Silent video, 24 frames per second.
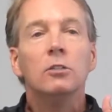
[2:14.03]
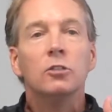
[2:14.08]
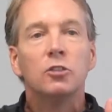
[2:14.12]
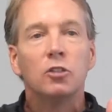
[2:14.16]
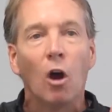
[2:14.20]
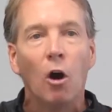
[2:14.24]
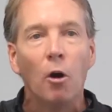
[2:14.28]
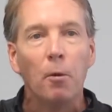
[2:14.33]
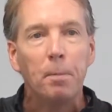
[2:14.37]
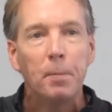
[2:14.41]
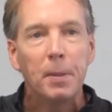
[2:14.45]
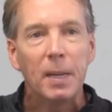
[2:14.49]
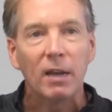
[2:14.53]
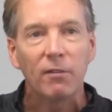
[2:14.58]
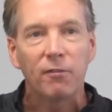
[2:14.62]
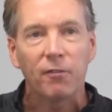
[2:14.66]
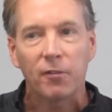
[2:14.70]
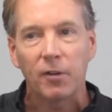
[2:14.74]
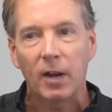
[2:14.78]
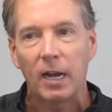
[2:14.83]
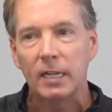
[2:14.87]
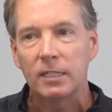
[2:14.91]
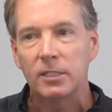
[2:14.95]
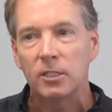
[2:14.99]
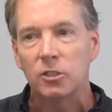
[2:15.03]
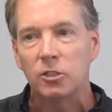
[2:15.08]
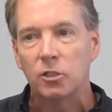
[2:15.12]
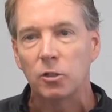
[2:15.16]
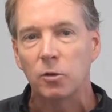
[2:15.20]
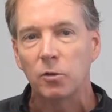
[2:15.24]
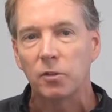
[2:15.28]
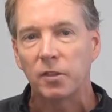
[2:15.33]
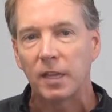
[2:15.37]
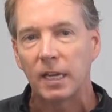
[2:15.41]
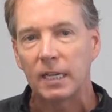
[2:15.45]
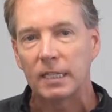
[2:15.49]
Don't be afraid to
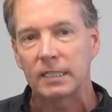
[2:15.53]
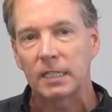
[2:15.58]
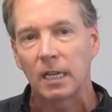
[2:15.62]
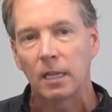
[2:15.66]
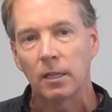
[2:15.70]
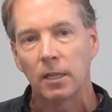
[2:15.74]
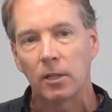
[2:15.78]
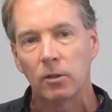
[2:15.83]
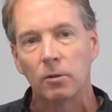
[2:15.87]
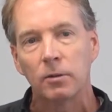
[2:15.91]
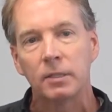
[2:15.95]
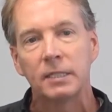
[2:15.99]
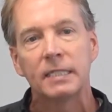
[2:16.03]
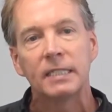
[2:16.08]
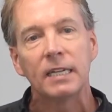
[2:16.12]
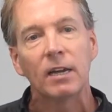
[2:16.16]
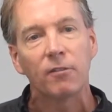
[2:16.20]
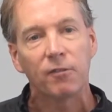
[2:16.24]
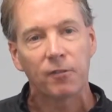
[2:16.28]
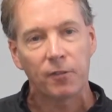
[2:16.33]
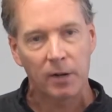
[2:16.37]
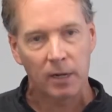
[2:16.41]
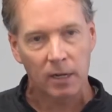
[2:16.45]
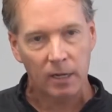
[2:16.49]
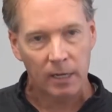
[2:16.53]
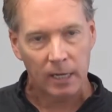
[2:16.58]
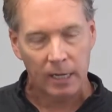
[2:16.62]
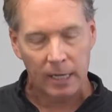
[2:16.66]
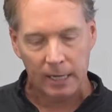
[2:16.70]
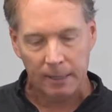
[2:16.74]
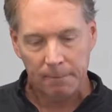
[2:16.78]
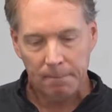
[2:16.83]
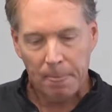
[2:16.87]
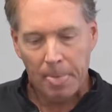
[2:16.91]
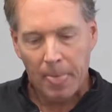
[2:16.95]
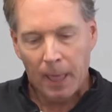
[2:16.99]
do things a little
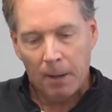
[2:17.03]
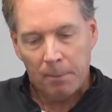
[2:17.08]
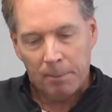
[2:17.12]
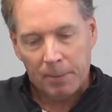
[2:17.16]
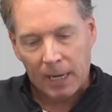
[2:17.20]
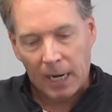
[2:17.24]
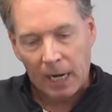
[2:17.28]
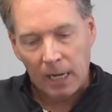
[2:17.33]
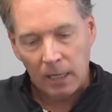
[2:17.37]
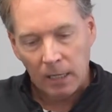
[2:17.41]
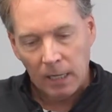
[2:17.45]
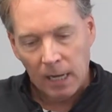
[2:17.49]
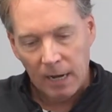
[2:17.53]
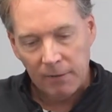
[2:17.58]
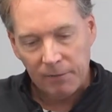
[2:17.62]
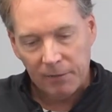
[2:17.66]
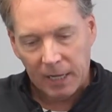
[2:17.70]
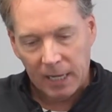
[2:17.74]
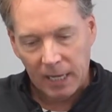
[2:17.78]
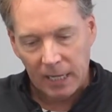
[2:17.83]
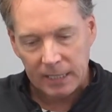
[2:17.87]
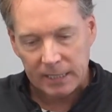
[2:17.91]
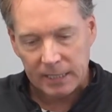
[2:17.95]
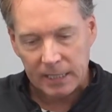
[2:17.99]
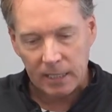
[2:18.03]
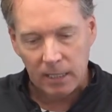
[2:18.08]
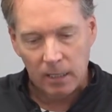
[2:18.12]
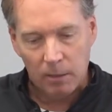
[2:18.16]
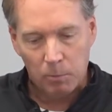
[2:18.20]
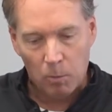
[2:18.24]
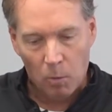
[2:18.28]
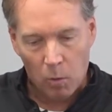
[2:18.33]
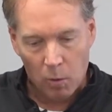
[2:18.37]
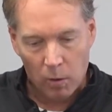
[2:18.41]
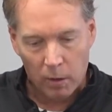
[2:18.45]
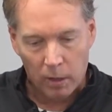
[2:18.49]
differently. But I love kids in the
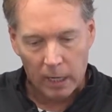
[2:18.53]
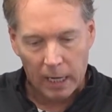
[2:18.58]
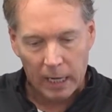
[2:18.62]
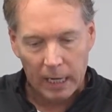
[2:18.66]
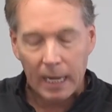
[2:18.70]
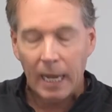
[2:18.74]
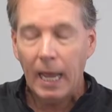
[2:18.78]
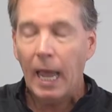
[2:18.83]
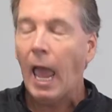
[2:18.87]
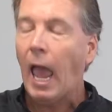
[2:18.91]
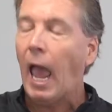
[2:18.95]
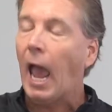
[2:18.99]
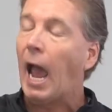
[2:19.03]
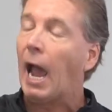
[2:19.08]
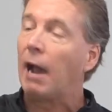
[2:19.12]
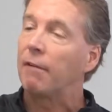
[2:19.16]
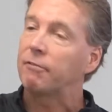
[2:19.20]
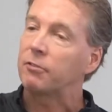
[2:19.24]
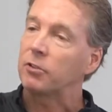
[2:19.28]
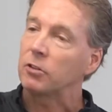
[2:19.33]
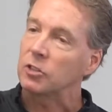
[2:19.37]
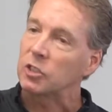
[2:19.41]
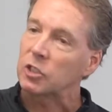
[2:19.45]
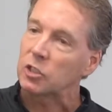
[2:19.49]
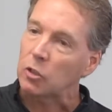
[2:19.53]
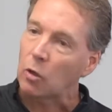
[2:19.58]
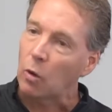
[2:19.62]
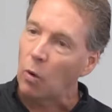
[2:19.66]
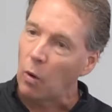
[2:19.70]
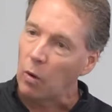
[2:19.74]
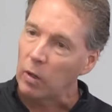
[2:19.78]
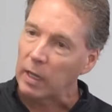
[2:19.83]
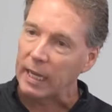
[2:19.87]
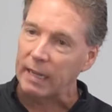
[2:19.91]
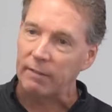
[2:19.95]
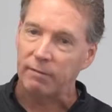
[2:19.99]
morning, after
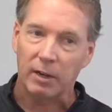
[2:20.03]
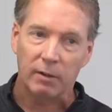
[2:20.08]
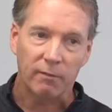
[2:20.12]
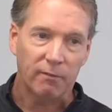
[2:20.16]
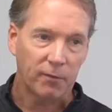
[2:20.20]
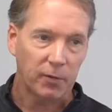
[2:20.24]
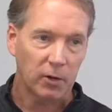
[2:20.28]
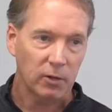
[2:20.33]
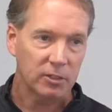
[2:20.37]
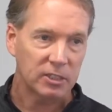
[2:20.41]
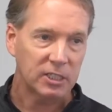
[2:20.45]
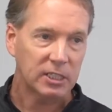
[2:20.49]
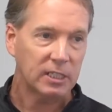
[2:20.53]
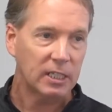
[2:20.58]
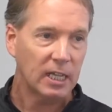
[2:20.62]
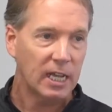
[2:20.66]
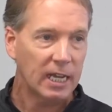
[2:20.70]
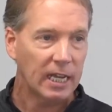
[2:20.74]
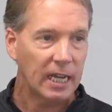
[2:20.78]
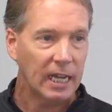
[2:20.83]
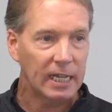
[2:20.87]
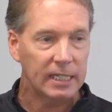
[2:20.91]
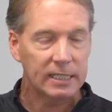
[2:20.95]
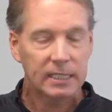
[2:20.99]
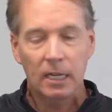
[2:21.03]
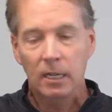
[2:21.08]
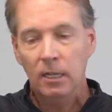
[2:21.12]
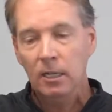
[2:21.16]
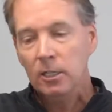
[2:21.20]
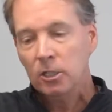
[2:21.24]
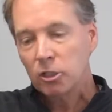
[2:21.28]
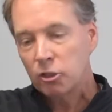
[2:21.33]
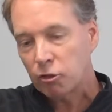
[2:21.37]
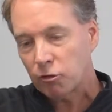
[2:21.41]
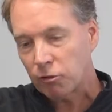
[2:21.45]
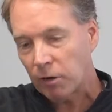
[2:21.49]
school even. First thing is
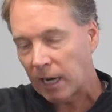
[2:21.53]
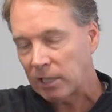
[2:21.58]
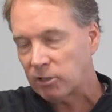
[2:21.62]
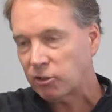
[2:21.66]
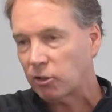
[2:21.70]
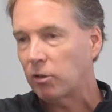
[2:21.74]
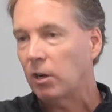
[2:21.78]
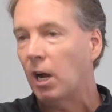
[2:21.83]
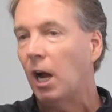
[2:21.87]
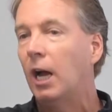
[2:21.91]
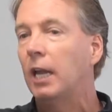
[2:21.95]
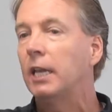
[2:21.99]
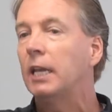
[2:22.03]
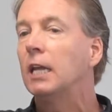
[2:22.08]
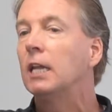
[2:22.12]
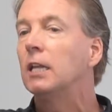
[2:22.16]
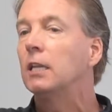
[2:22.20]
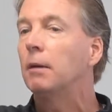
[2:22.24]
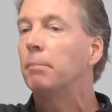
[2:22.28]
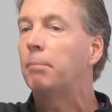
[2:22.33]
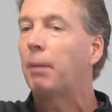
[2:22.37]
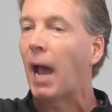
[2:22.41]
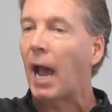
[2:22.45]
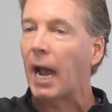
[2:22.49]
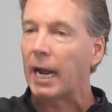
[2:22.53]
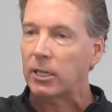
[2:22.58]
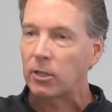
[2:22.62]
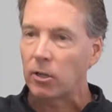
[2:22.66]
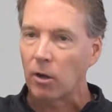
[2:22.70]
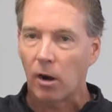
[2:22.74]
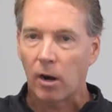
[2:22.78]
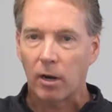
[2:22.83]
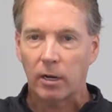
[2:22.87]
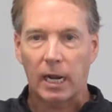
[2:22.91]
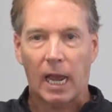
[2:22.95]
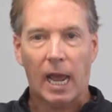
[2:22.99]
treasure hunt in the
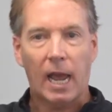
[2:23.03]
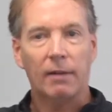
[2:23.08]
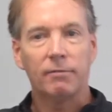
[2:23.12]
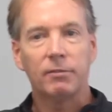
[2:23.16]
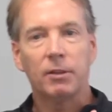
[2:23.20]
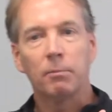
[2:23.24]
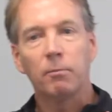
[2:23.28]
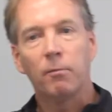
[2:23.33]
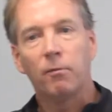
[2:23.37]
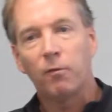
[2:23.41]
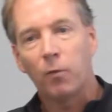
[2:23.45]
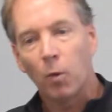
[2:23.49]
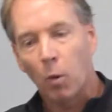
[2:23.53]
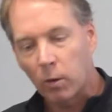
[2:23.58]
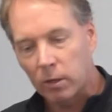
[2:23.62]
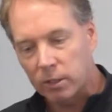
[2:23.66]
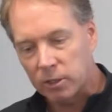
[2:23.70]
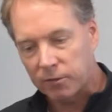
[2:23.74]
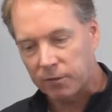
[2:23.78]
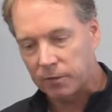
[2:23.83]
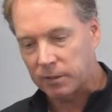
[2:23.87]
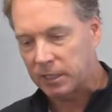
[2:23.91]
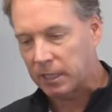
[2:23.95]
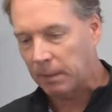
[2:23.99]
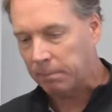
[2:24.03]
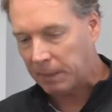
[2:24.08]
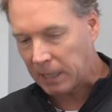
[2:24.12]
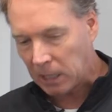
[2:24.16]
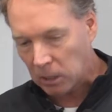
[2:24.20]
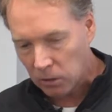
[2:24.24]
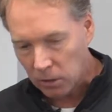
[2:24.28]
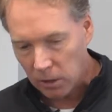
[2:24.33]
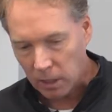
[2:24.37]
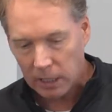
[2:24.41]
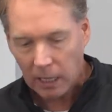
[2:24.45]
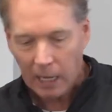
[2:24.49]
backyard. Have them forage for
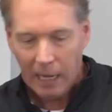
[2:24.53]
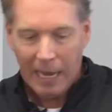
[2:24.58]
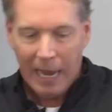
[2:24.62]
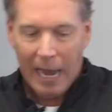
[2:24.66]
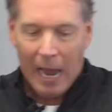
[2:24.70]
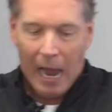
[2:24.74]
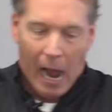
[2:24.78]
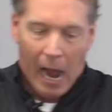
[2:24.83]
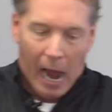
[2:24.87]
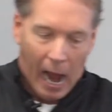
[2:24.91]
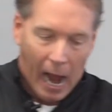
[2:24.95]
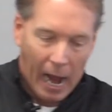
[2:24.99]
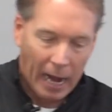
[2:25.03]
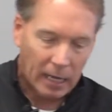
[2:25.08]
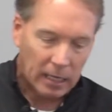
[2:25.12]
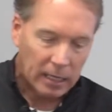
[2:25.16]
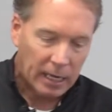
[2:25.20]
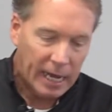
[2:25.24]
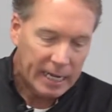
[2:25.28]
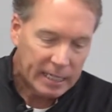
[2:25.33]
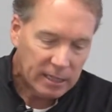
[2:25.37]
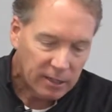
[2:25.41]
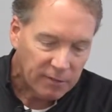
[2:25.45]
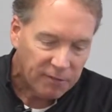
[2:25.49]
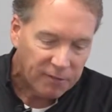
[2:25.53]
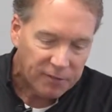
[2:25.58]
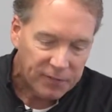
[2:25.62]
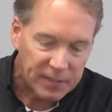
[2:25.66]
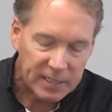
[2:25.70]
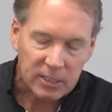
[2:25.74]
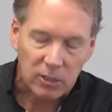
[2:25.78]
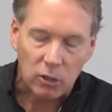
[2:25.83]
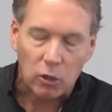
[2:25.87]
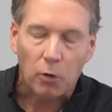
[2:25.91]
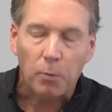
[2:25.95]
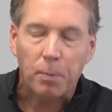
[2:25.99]
something. Look, I like the
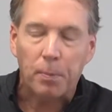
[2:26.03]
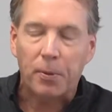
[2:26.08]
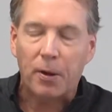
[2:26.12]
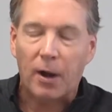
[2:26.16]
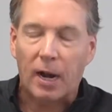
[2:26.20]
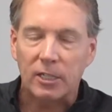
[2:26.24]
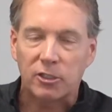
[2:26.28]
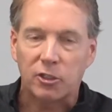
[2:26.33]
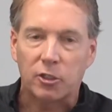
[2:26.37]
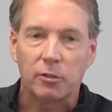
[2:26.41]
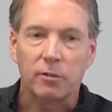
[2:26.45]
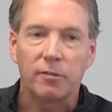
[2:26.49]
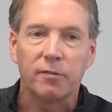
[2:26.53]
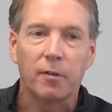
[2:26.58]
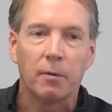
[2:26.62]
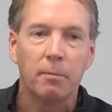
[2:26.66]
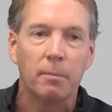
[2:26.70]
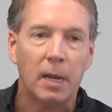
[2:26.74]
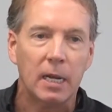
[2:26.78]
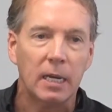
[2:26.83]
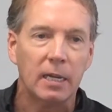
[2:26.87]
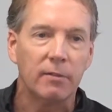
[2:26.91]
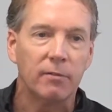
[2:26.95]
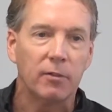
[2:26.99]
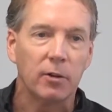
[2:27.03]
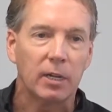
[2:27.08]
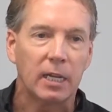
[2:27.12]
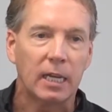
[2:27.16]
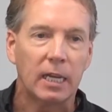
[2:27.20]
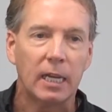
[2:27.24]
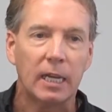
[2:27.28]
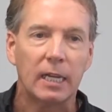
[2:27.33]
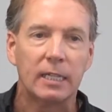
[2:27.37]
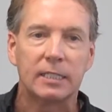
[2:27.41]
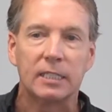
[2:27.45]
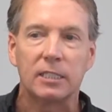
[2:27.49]
physical pressure for many of your
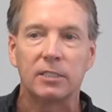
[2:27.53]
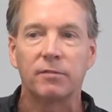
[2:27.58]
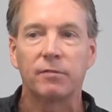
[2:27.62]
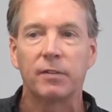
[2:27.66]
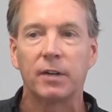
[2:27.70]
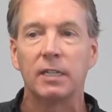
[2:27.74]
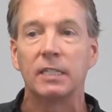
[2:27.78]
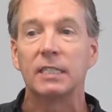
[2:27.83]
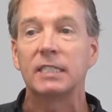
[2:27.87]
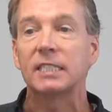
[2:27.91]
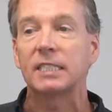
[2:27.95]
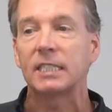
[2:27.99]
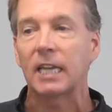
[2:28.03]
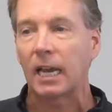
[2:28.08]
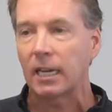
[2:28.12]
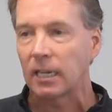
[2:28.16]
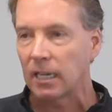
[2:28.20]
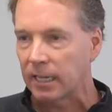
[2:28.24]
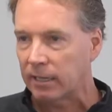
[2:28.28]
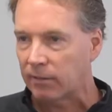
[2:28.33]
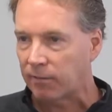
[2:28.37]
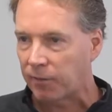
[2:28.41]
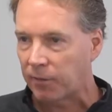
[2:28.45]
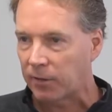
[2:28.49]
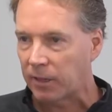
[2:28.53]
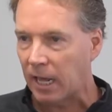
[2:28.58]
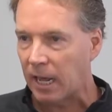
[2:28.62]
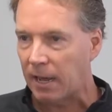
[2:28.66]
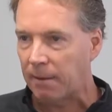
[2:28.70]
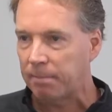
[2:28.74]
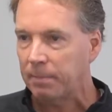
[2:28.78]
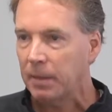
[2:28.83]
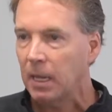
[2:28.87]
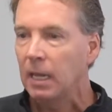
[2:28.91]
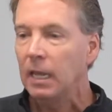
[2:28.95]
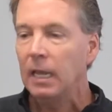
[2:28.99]
kids. It's very settling for
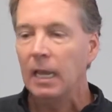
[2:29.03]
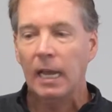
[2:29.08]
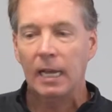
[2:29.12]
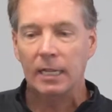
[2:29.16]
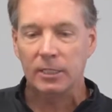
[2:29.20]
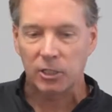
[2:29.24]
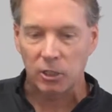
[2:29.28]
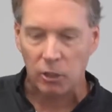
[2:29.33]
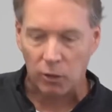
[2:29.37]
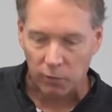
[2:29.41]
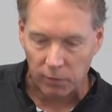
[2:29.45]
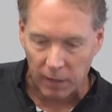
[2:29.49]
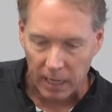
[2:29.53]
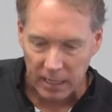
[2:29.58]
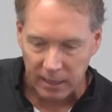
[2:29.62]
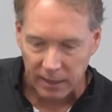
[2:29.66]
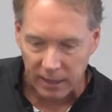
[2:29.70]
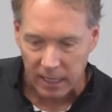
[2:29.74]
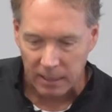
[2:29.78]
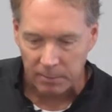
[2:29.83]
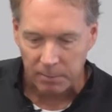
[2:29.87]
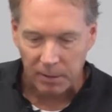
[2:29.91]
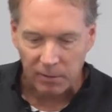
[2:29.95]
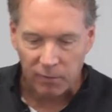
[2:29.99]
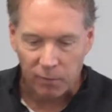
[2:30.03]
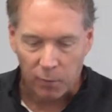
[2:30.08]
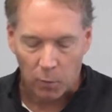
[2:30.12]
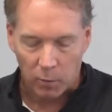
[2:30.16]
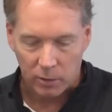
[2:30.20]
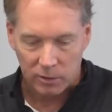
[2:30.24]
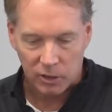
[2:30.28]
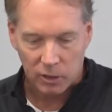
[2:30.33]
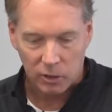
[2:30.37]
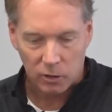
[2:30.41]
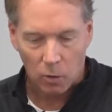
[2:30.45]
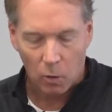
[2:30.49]
them. It's a great thing
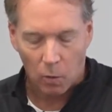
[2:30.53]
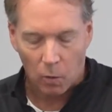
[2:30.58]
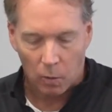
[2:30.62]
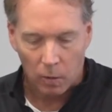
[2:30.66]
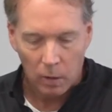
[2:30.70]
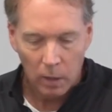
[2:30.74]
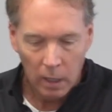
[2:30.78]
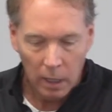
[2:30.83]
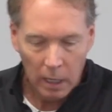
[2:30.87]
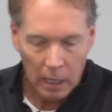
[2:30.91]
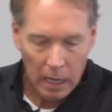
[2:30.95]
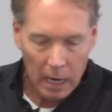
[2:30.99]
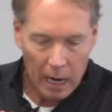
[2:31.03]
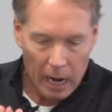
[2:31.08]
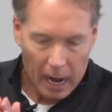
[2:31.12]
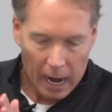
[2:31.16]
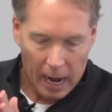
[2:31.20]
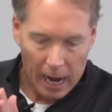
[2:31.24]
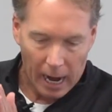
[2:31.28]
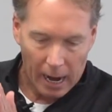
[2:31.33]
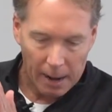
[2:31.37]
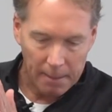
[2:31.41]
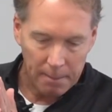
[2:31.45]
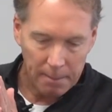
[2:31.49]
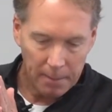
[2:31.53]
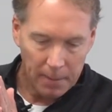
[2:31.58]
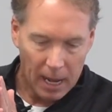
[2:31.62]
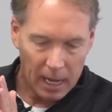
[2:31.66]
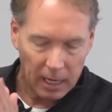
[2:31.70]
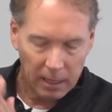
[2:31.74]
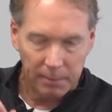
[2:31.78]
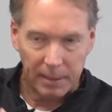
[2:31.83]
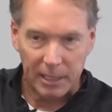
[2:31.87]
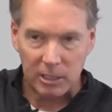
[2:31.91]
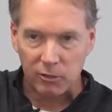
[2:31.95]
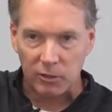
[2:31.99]
before school. Um,
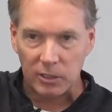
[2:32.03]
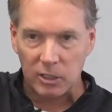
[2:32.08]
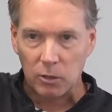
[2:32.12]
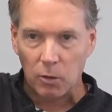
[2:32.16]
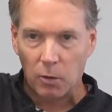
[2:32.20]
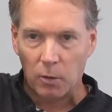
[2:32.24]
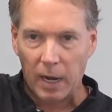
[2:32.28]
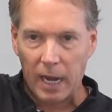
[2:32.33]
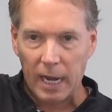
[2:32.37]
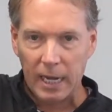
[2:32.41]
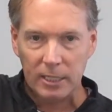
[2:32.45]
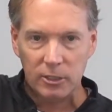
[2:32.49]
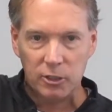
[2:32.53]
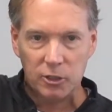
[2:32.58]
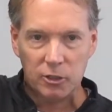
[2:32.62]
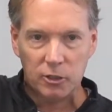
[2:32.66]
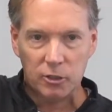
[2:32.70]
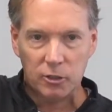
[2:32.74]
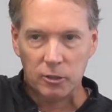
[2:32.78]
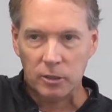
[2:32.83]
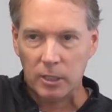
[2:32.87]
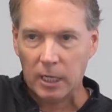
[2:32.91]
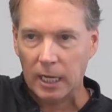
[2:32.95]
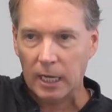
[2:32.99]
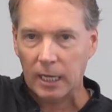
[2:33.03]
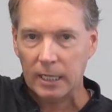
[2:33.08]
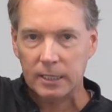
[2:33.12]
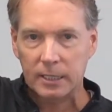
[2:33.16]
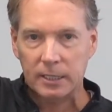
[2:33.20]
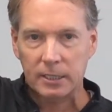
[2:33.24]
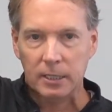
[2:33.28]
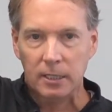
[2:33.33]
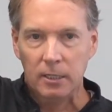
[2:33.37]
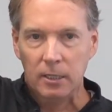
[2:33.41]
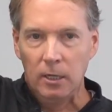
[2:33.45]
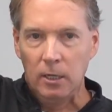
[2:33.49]
elementary school age
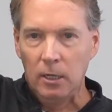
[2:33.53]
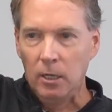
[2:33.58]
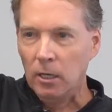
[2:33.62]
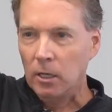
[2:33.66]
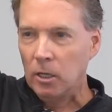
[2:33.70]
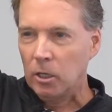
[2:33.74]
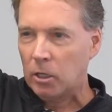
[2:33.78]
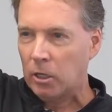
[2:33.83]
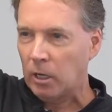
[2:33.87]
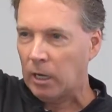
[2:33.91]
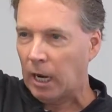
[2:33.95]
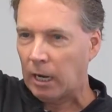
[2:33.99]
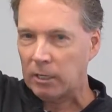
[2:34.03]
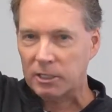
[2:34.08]
kids, good.